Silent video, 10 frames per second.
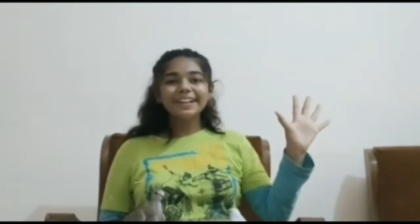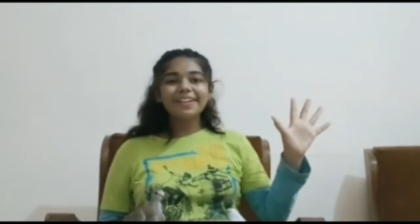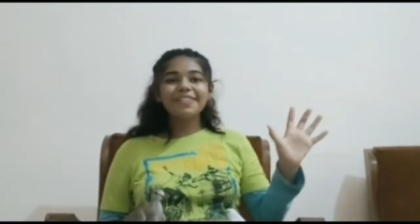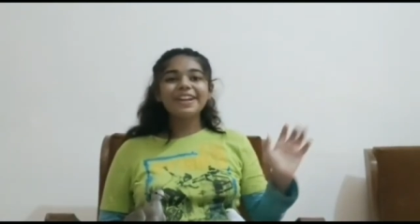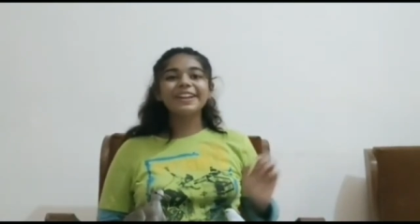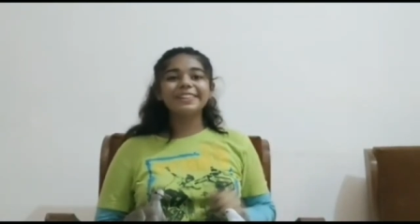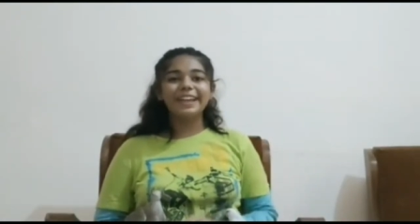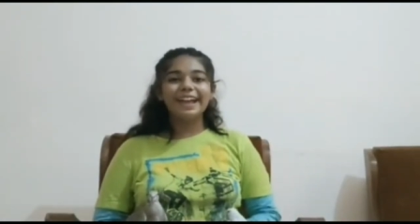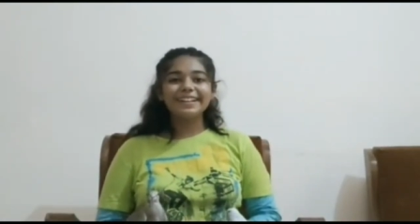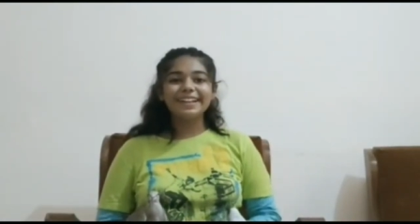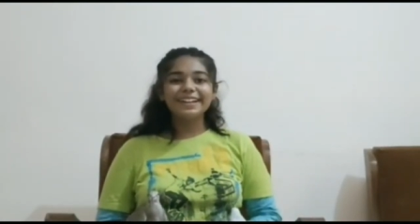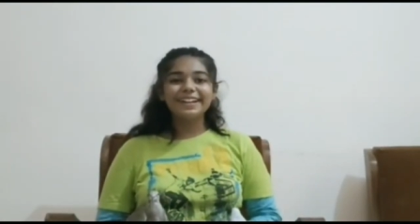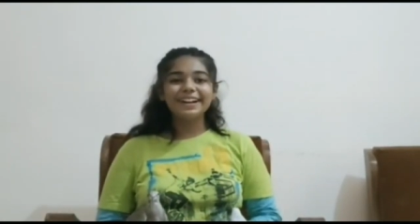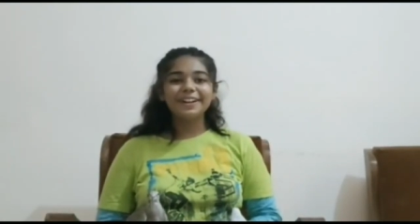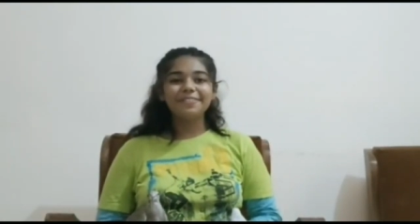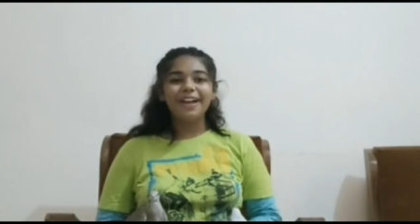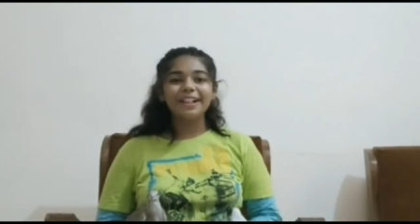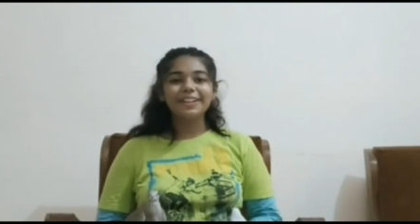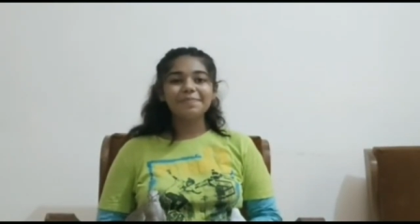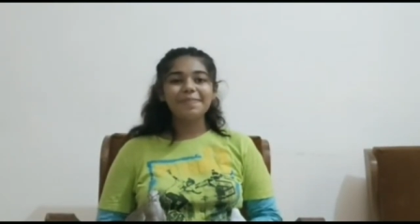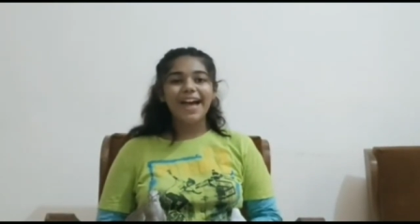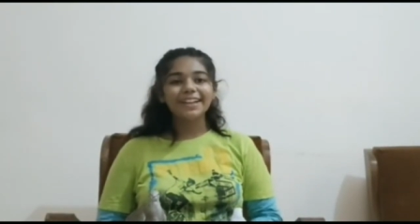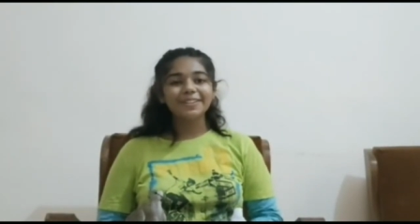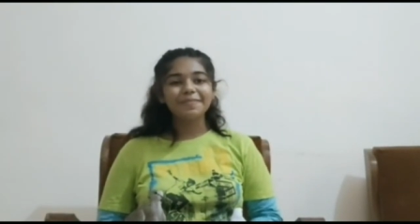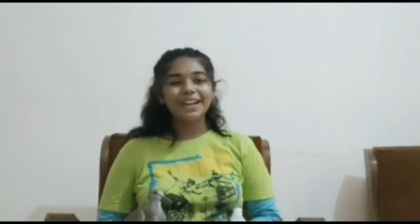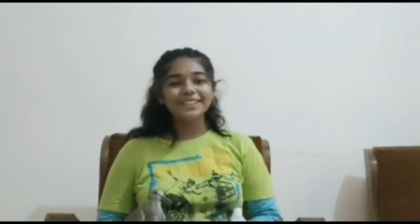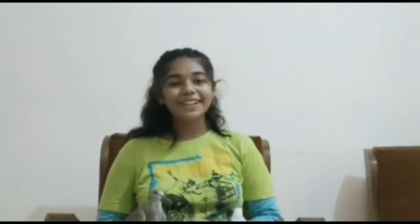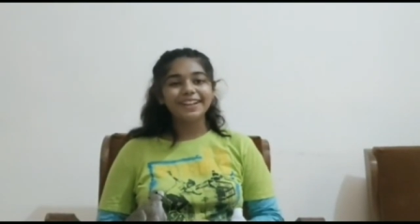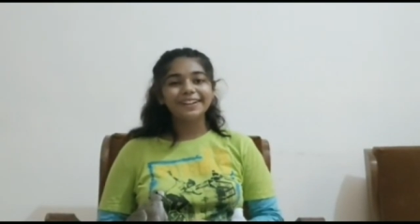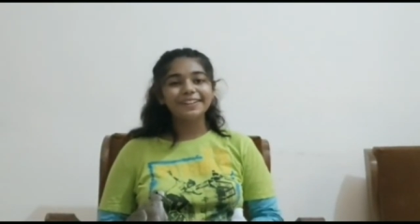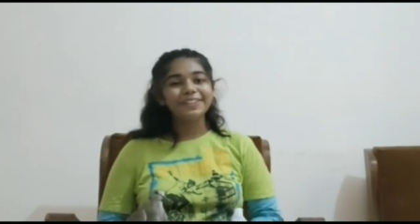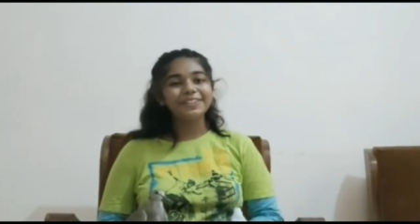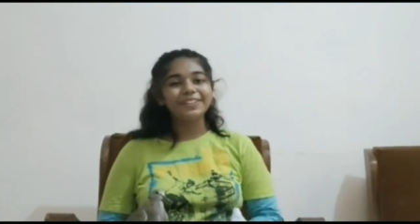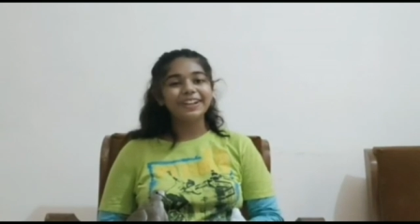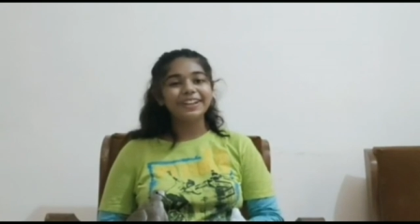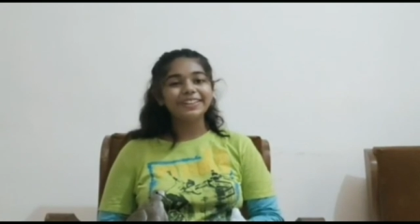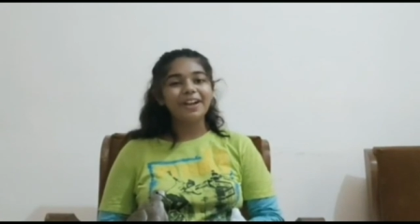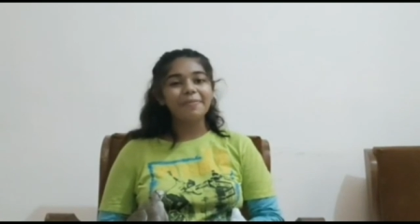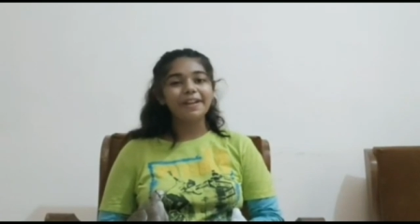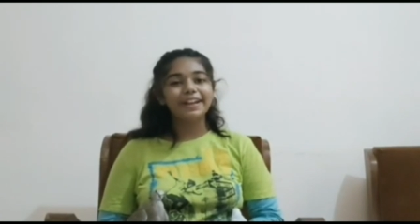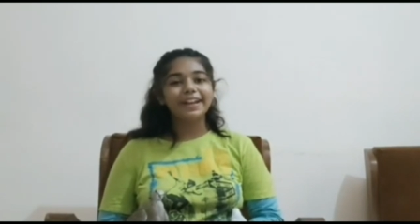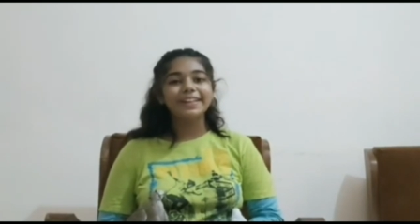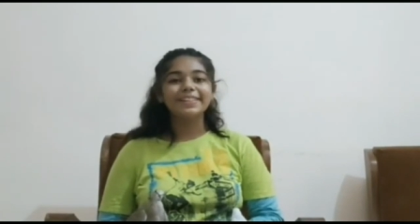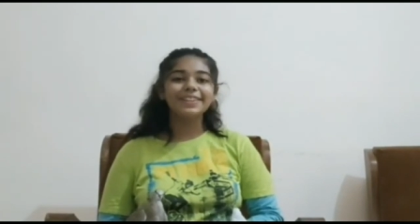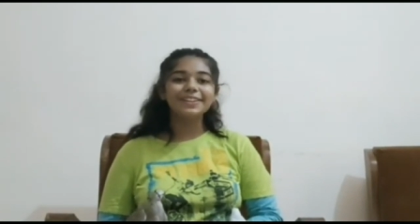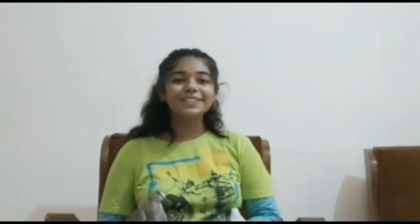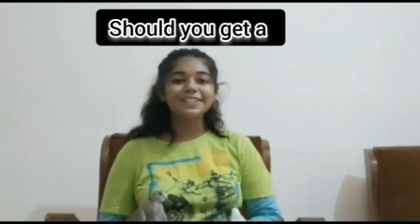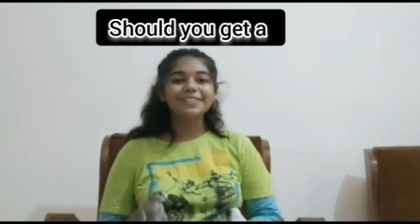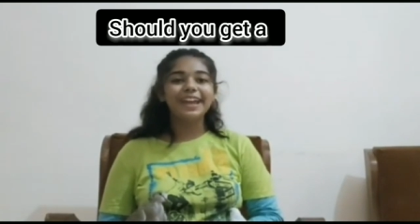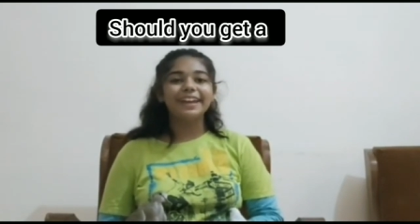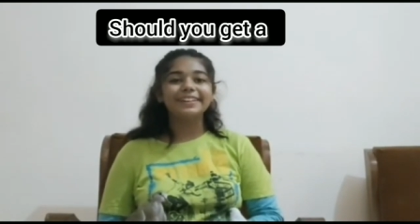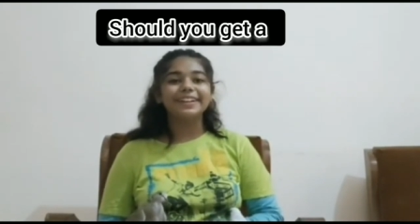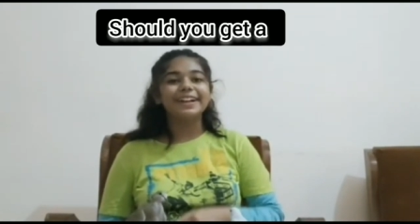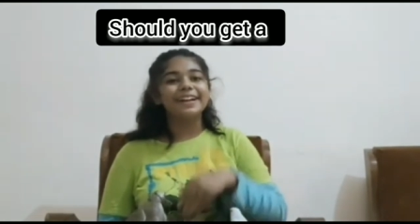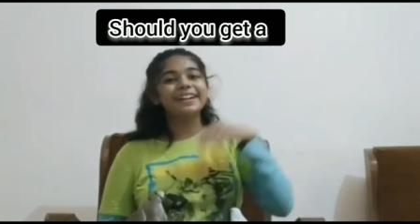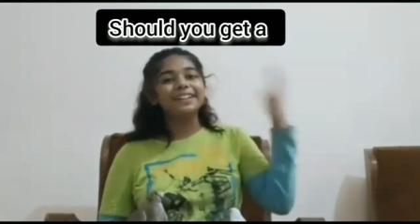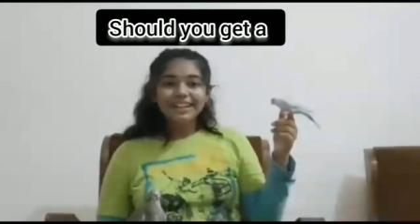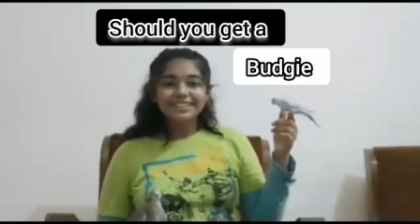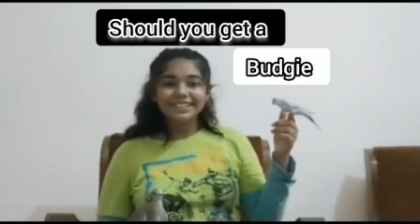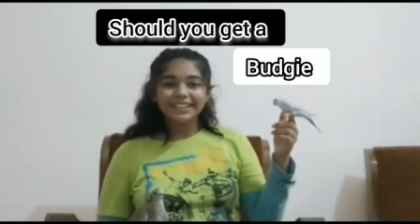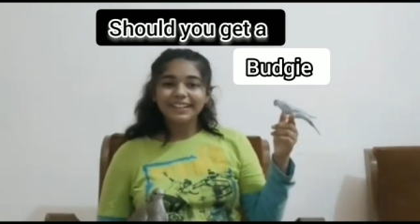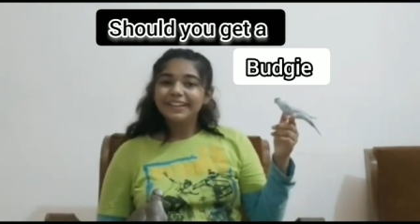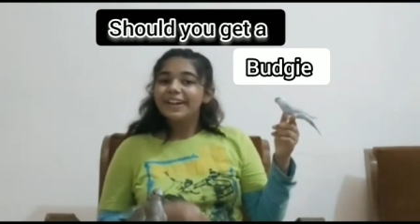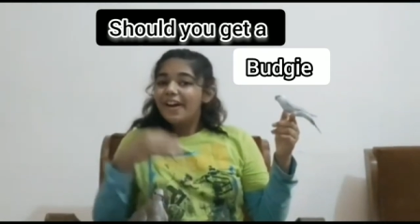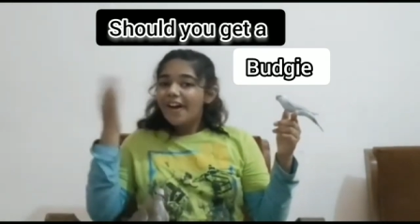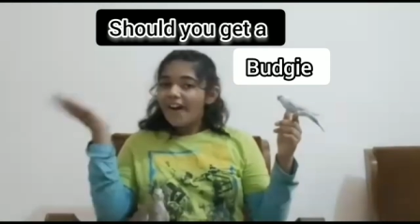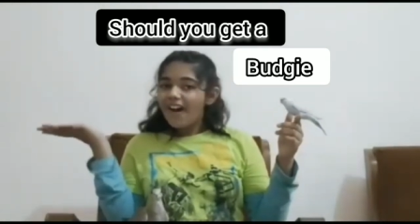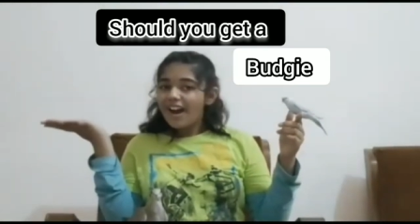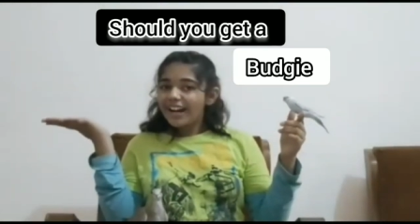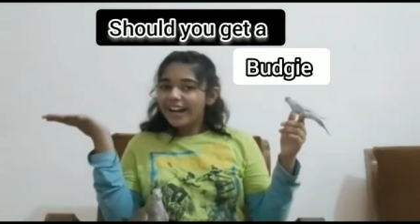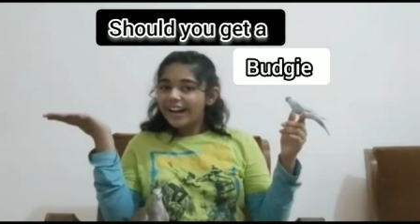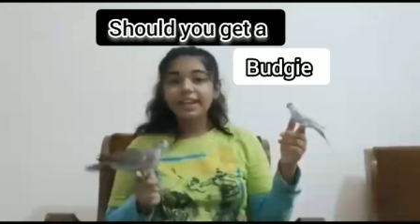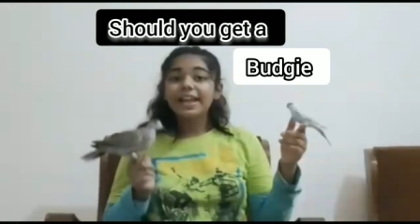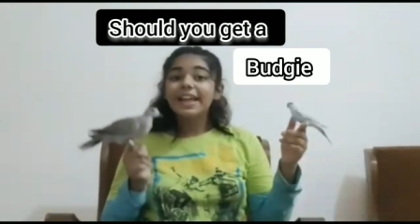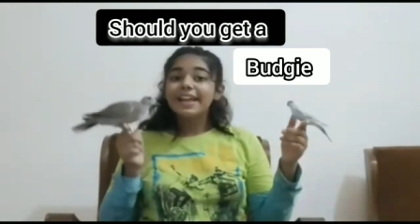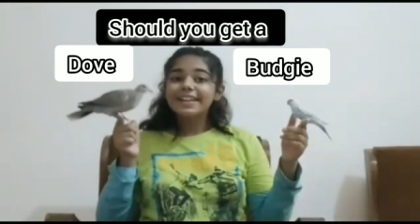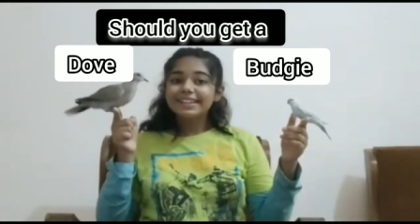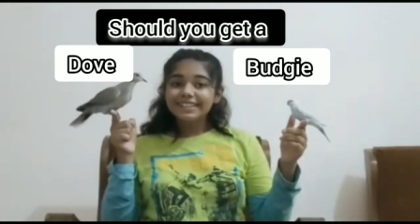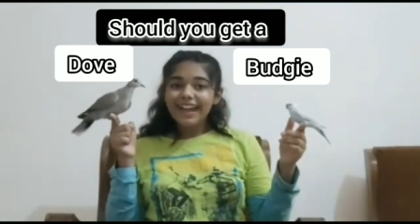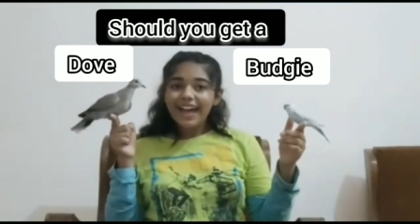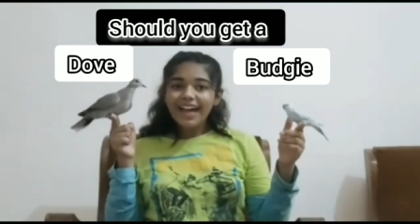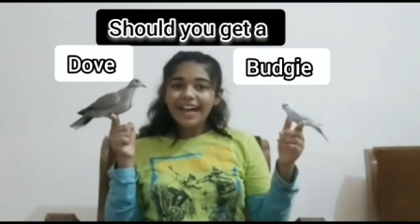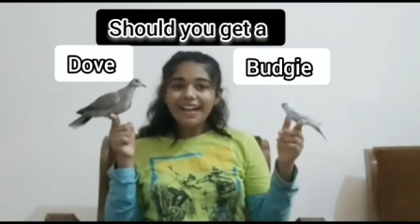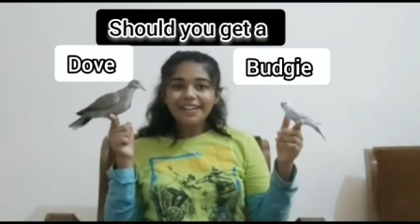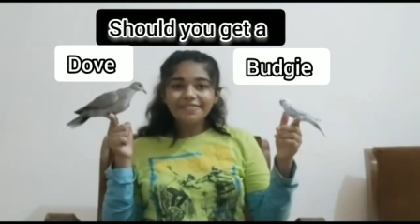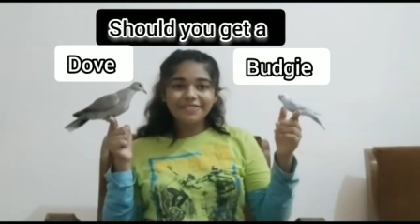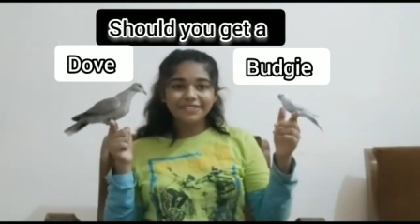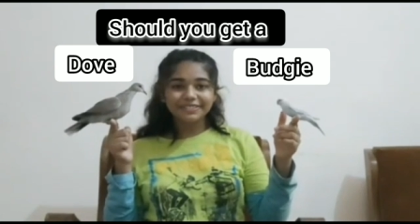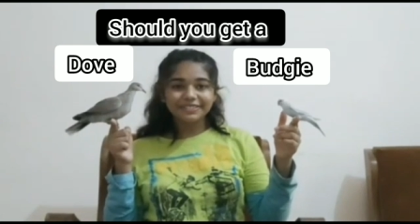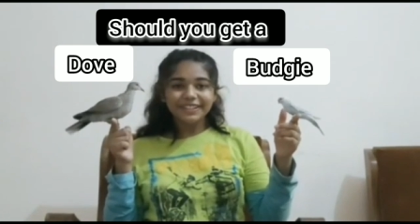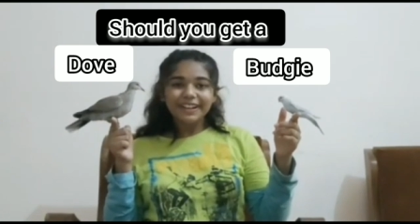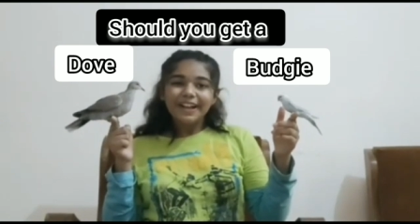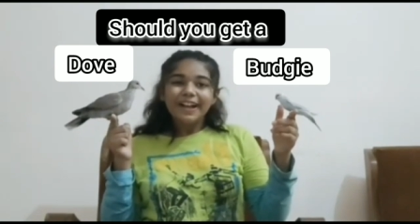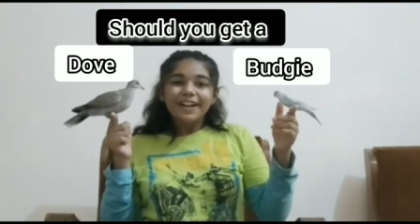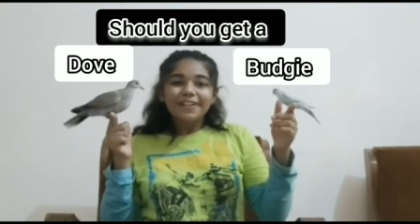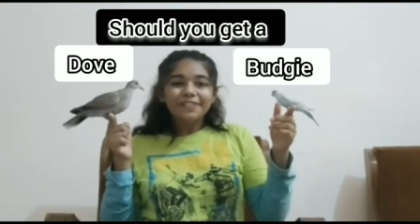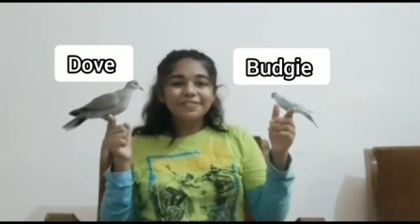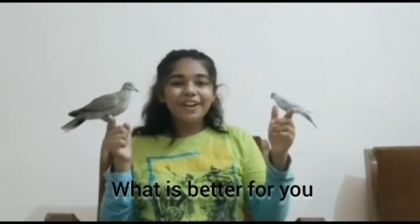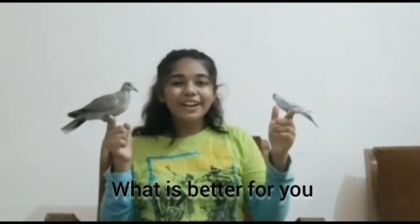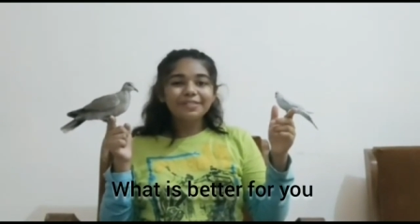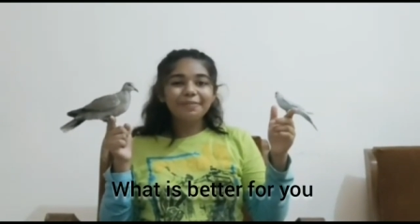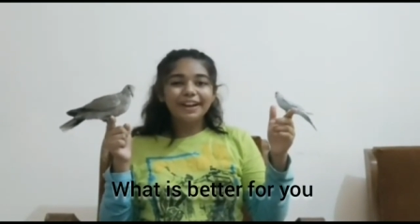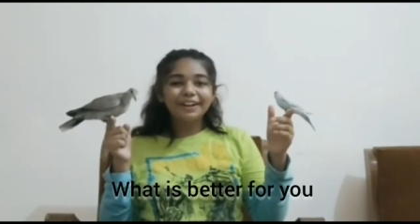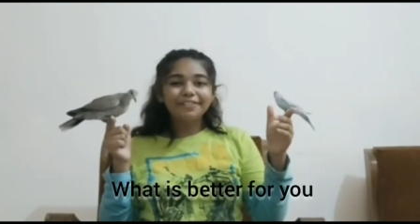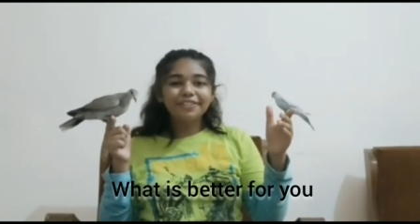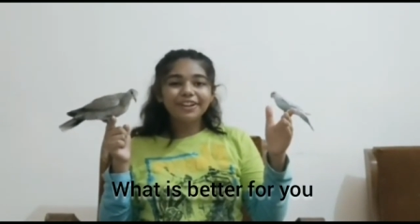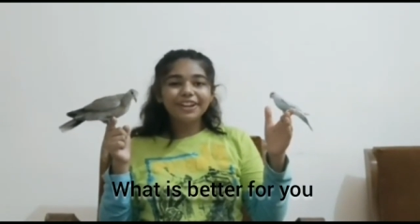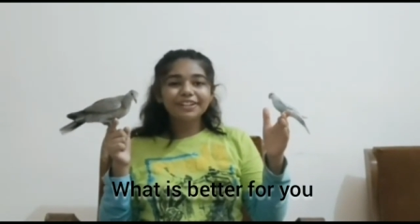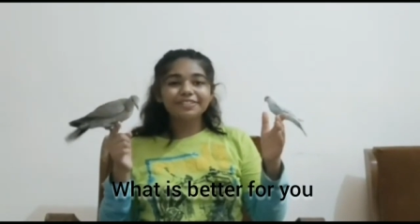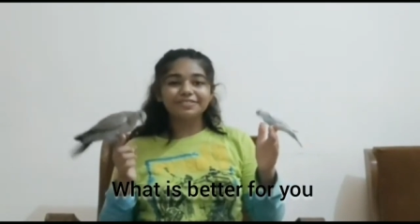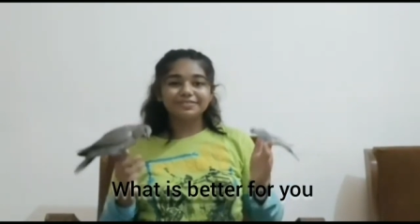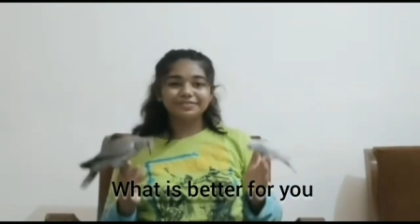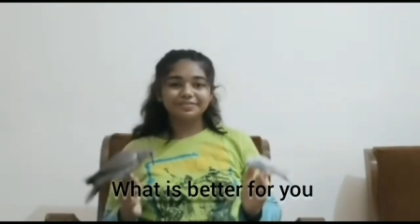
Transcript: lovers and learners, welcome back to my channel. So today's topic is, should you get a budgie or dove? What is better for you?